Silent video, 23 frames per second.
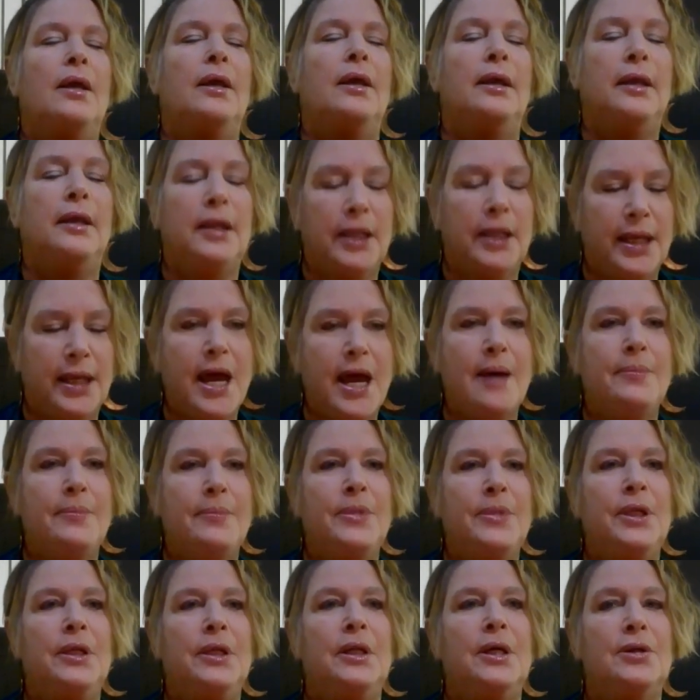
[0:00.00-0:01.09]
Any
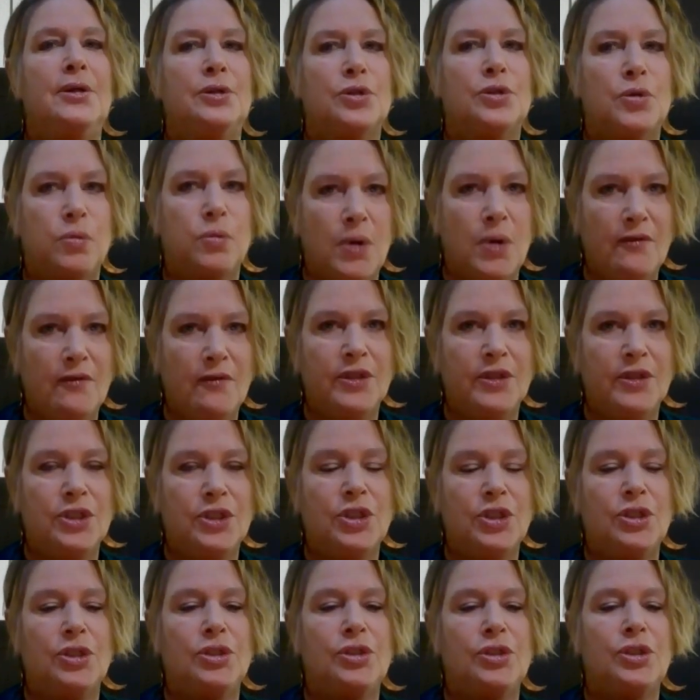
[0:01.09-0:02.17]
cabinet under 12
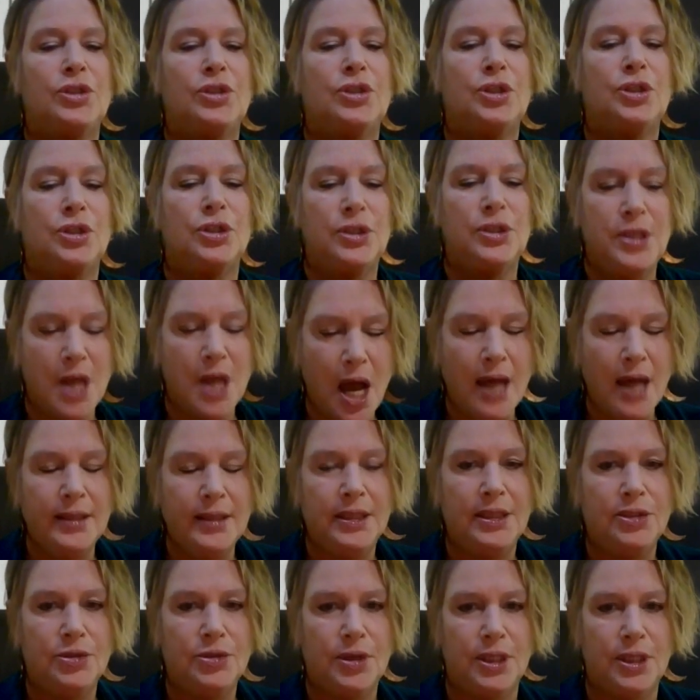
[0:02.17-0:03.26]
inches should not
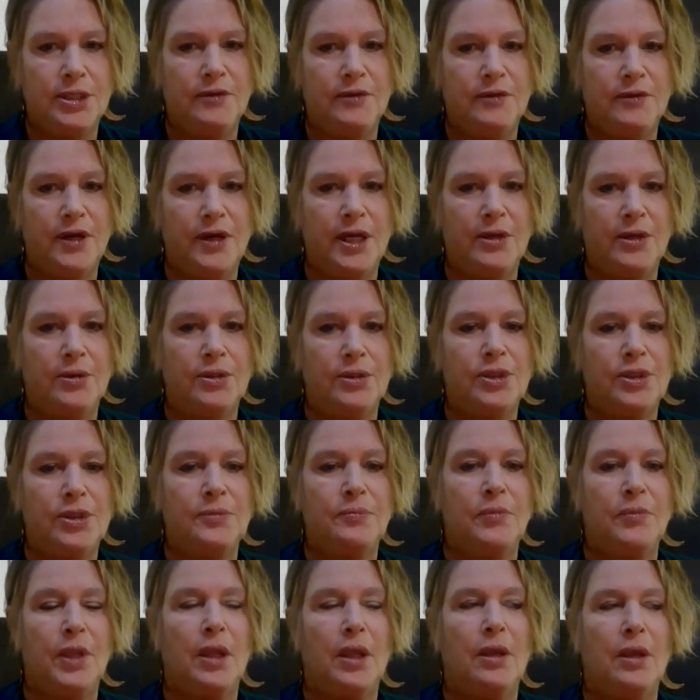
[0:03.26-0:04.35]
need tray
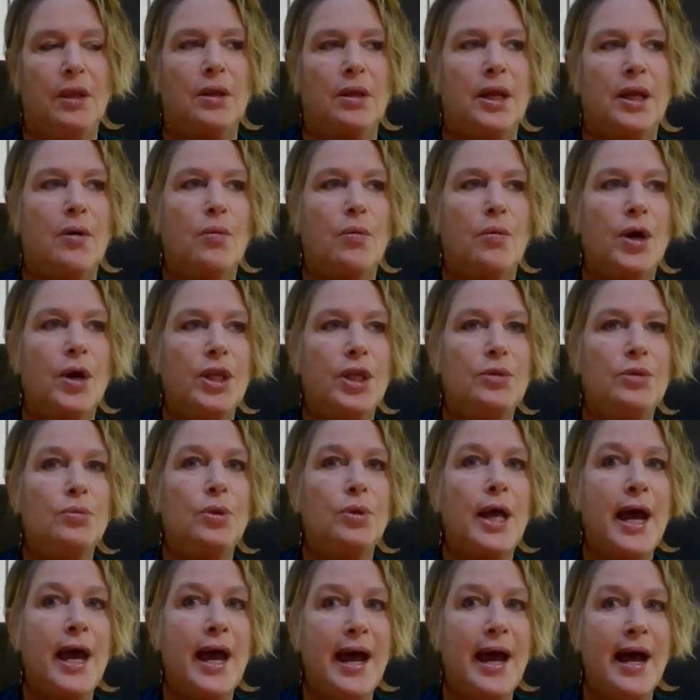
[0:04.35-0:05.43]
dividers. Now, what you will
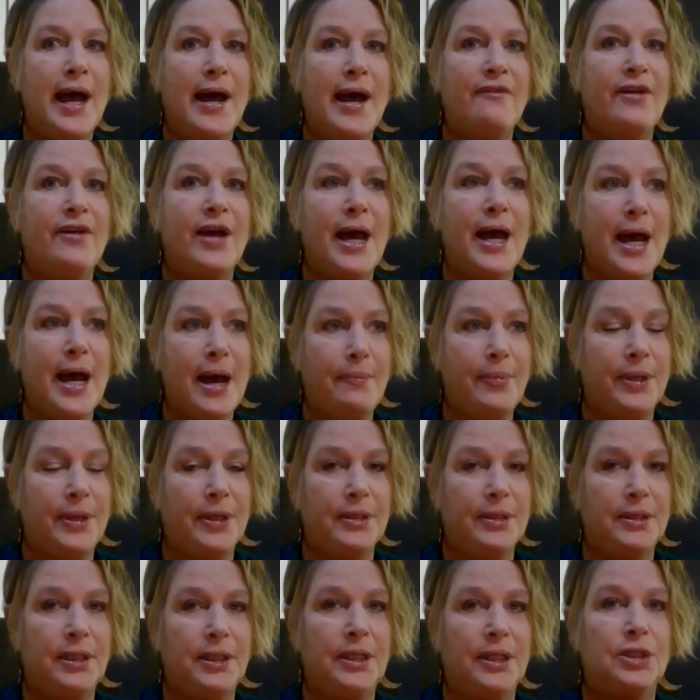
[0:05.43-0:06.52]
have
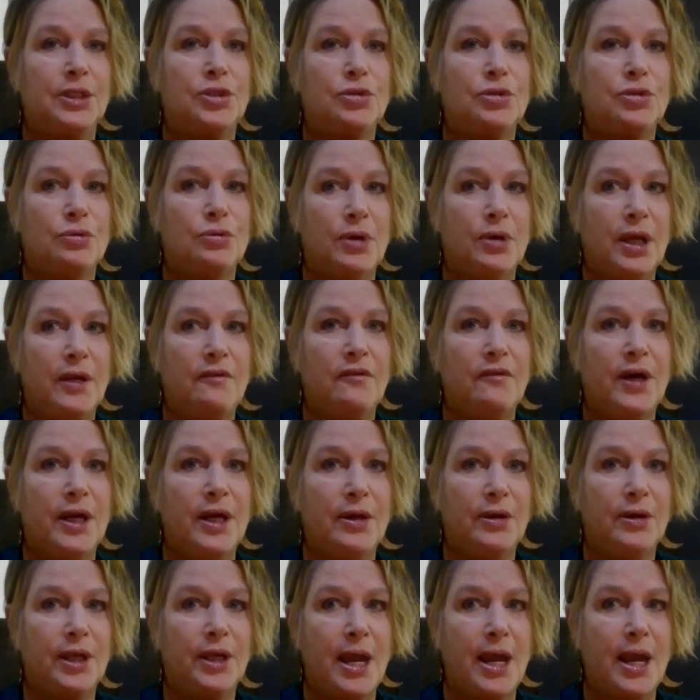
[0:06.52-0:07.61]
happen in a tray
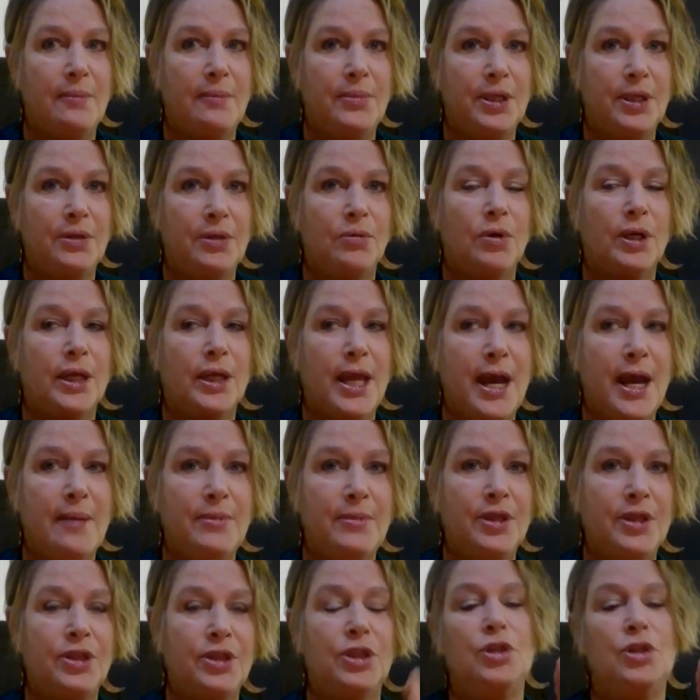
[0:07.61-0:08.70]
divider cabinet, or a
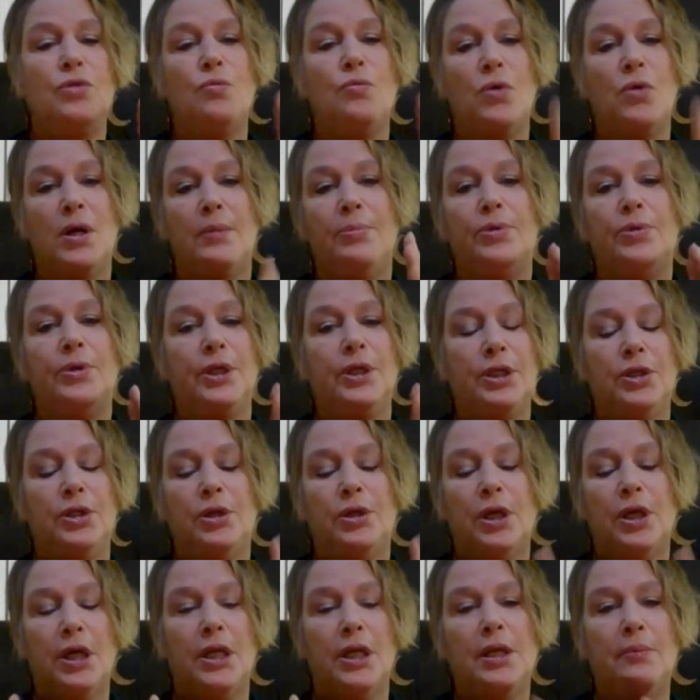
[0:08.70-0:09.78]
cabinet that you want to put in your
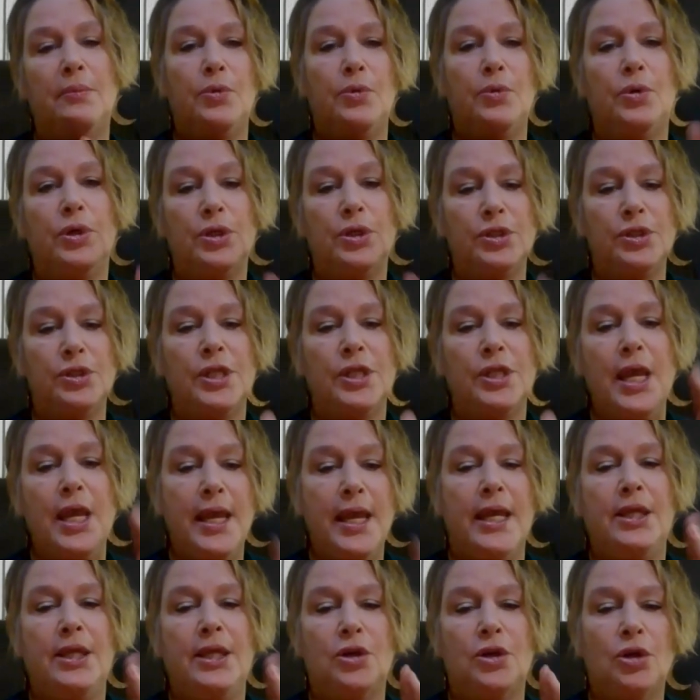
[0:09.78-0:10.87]
cutting boards
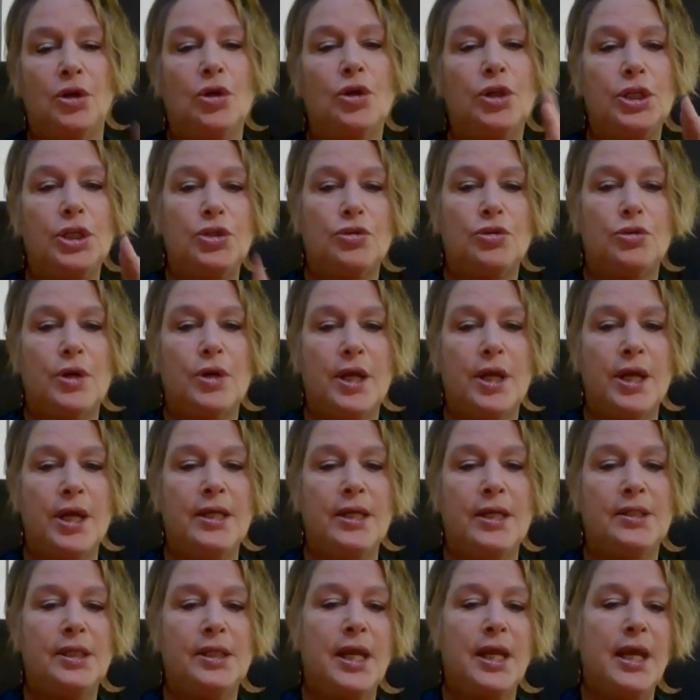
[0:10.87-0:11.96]
and your cookie
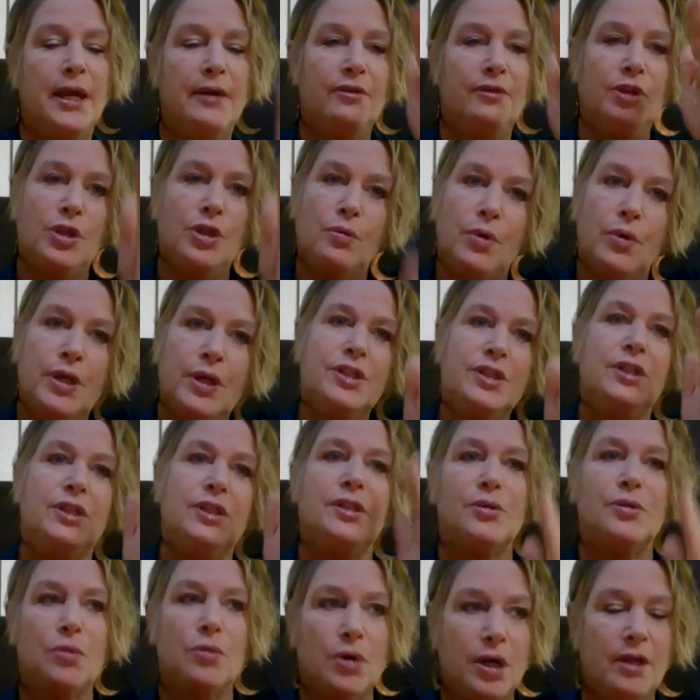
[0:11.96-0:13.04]
trays, everything you want to
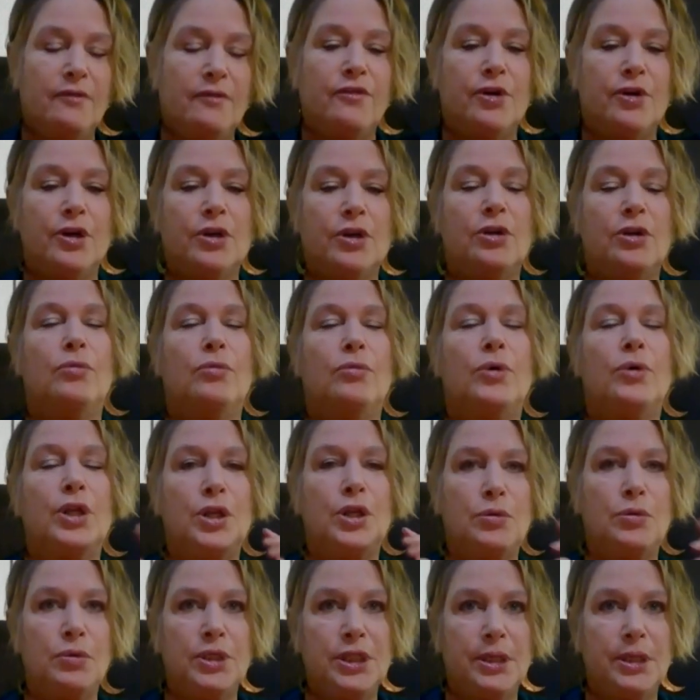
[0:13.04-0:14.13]
store on a vertical, what you
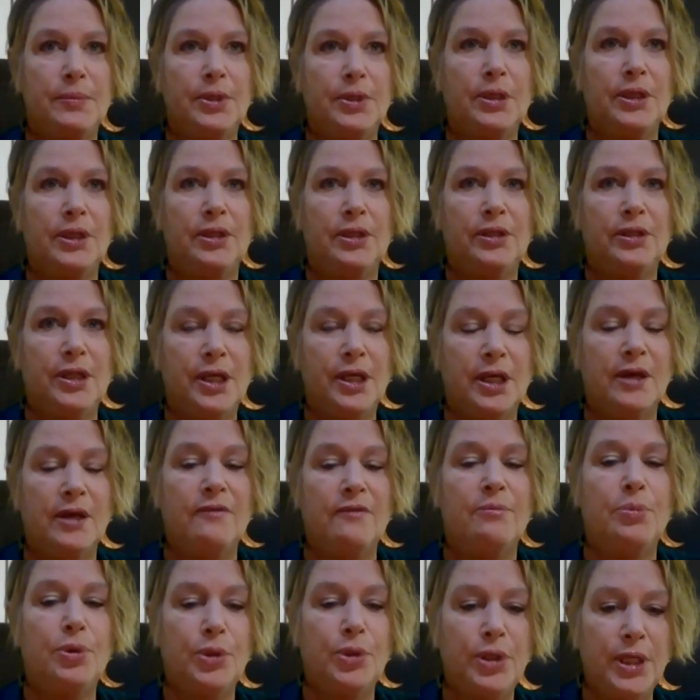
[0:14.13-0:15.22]
would typically think
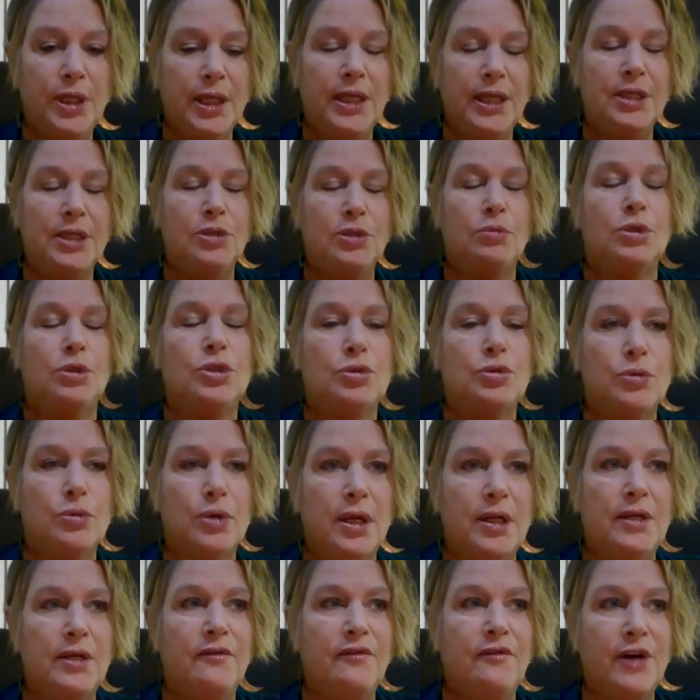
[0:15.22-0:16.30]
of putting into a
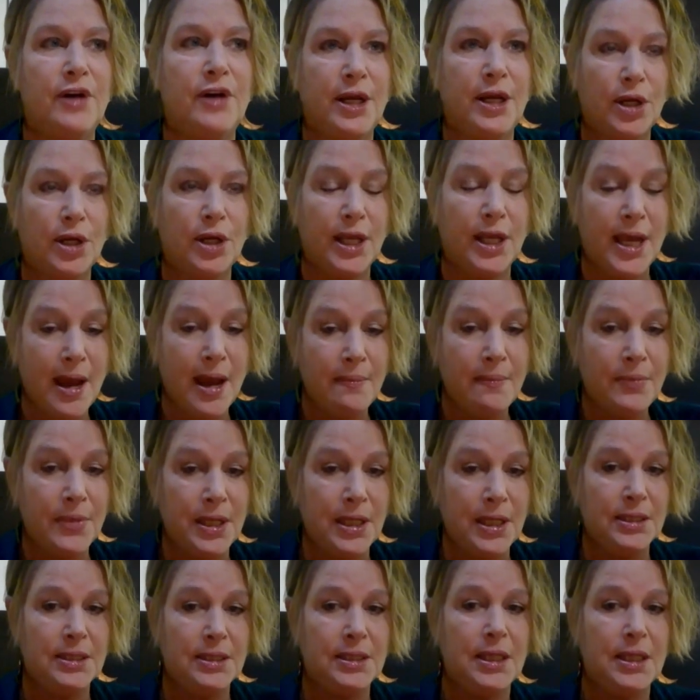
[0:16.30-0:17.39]
tray divider
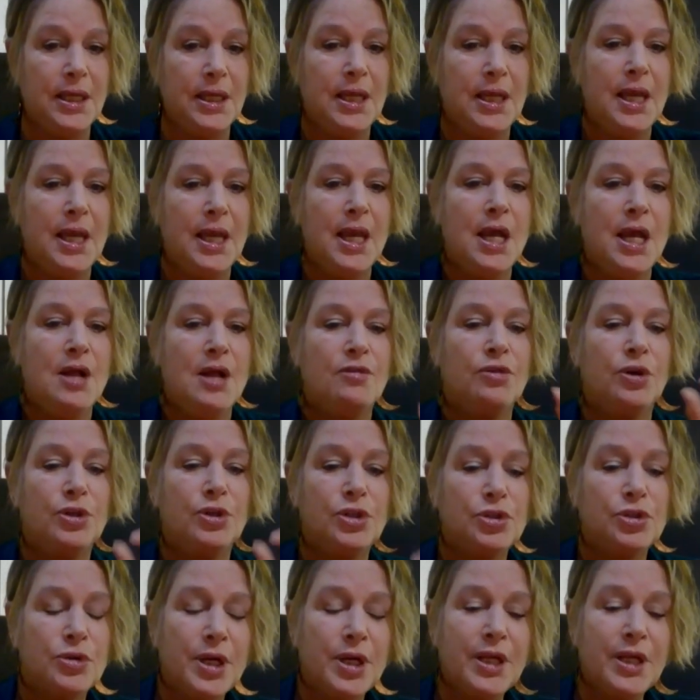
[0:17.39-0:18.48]
cabinet, those
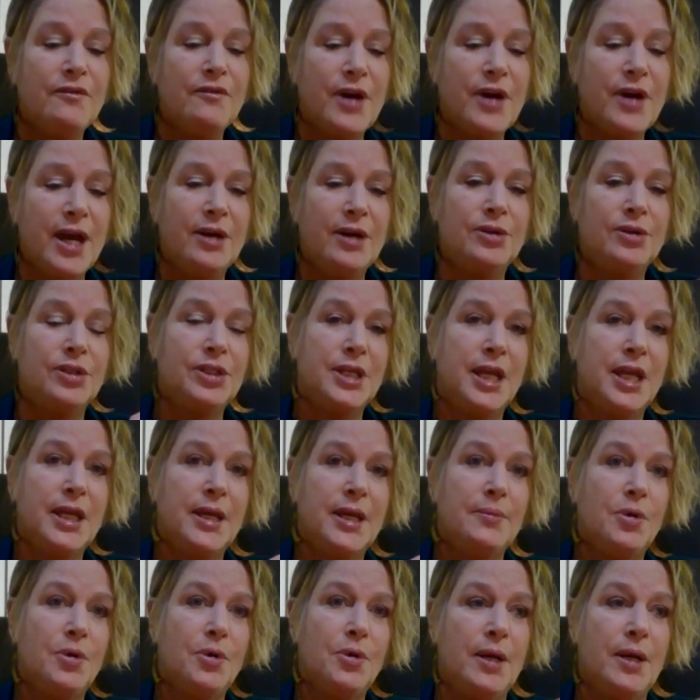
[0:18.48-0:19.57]
tray dividers take
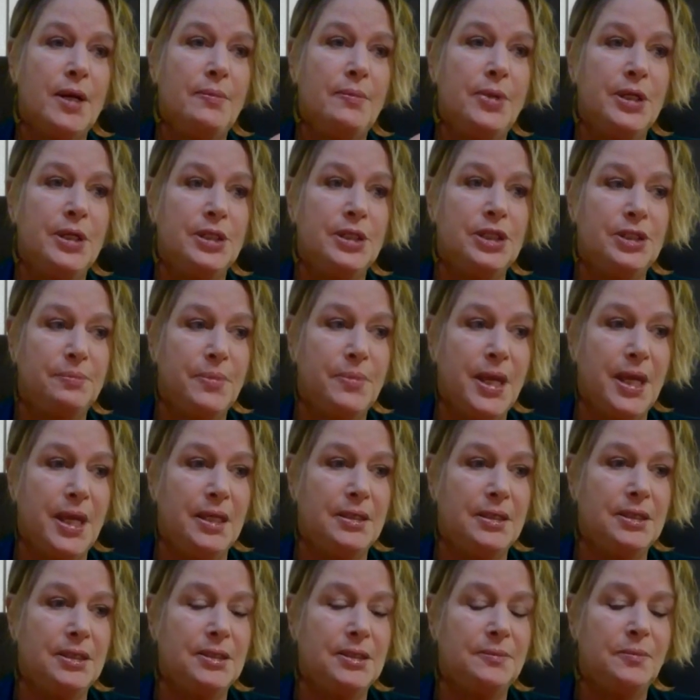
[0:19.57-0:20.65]
up quite a bit of
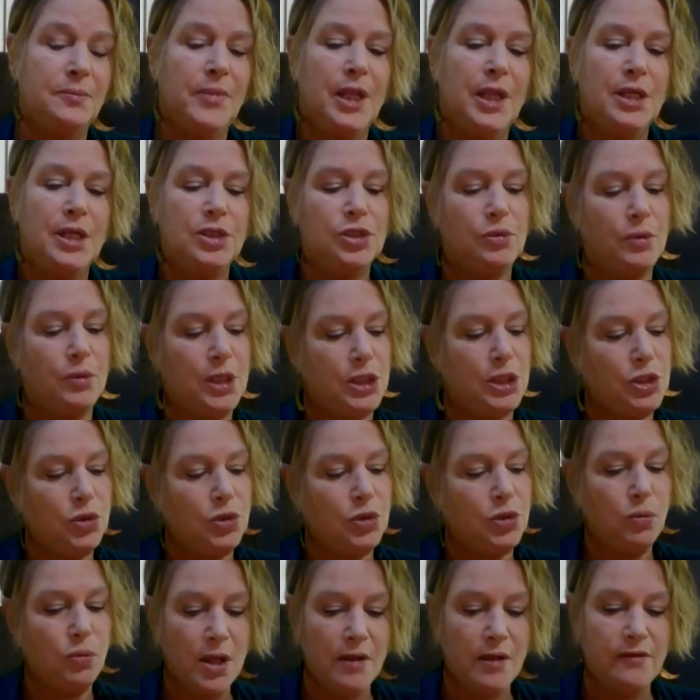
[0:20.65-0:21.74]
space. So in a
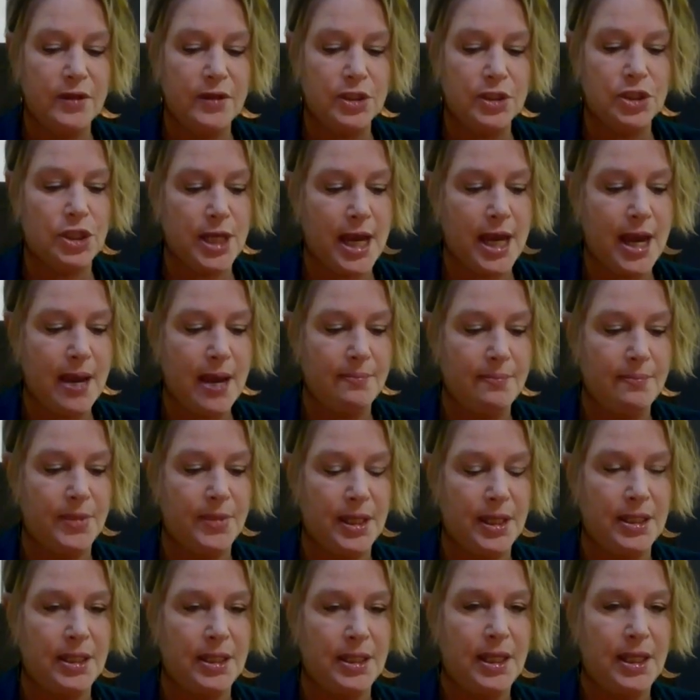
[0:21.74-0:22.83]
12-inch
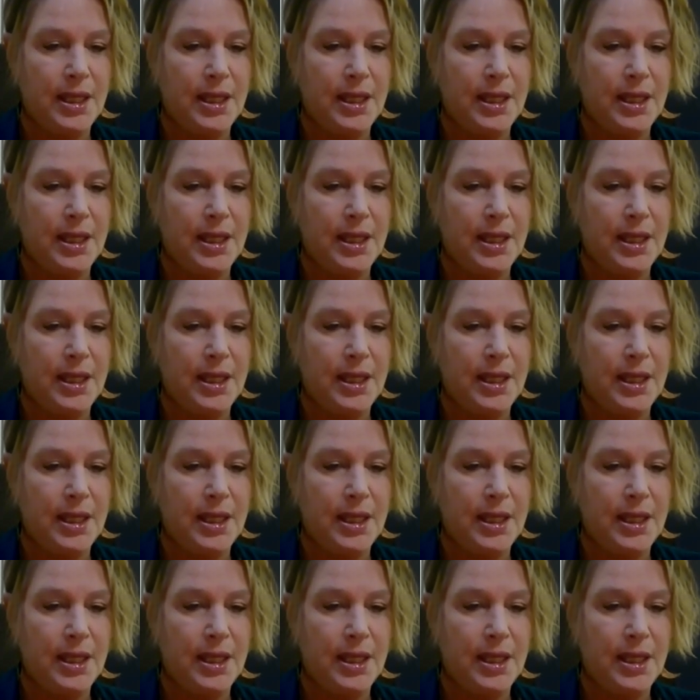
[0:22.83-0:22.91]
cabinet,